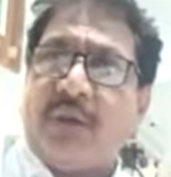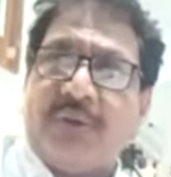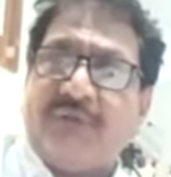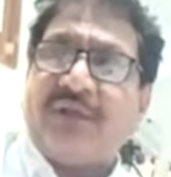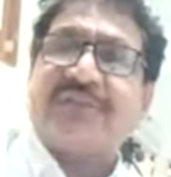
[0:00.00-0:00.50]

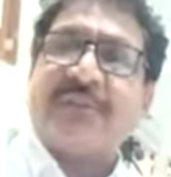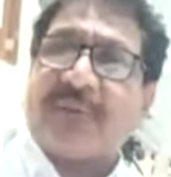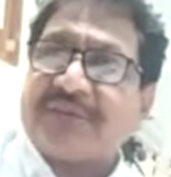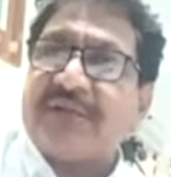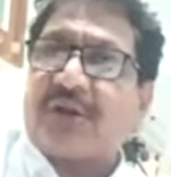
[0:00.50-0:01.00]
once a
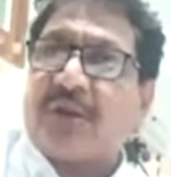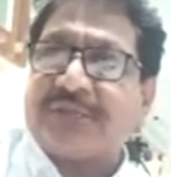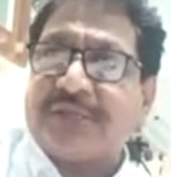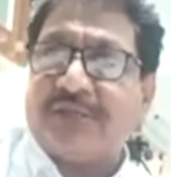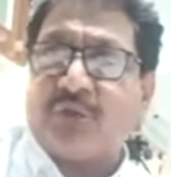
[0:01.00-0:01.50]
patient drops
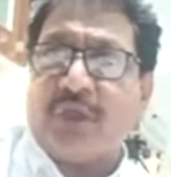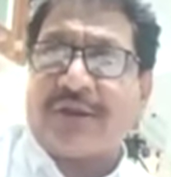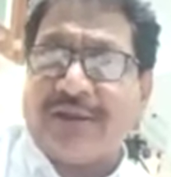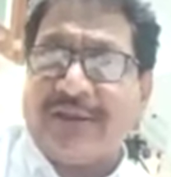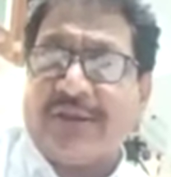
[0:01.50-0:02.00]
into your
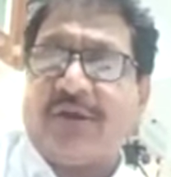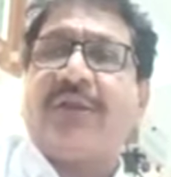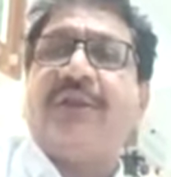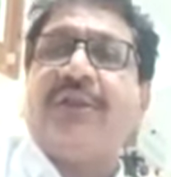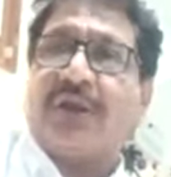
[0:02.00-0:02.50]
clinic or
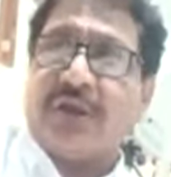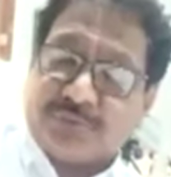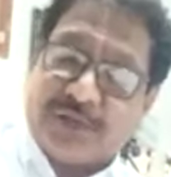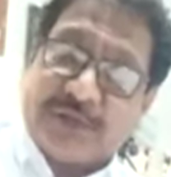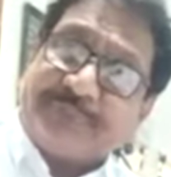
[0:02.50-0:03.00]
in your
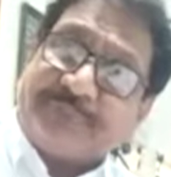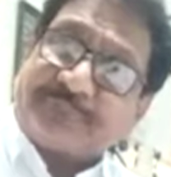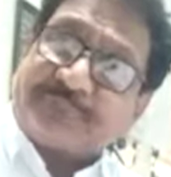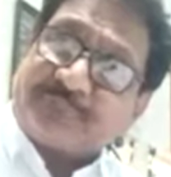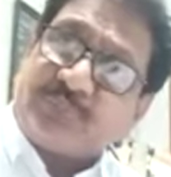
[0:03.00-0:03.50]
hospital.
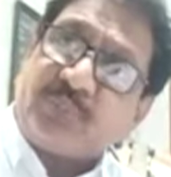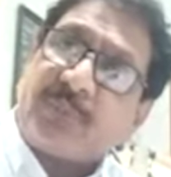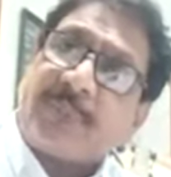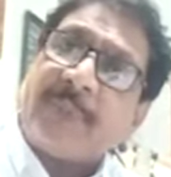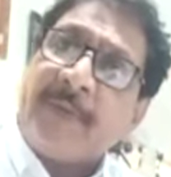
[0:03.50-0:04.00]

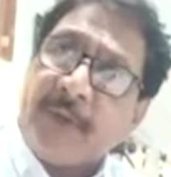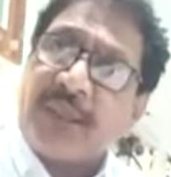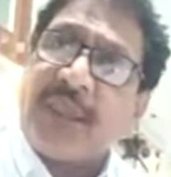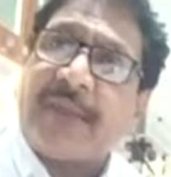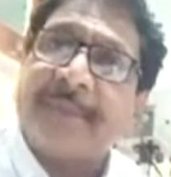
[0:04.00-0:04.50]

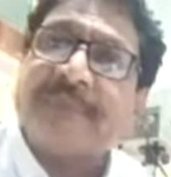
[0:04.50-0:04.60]
Okay.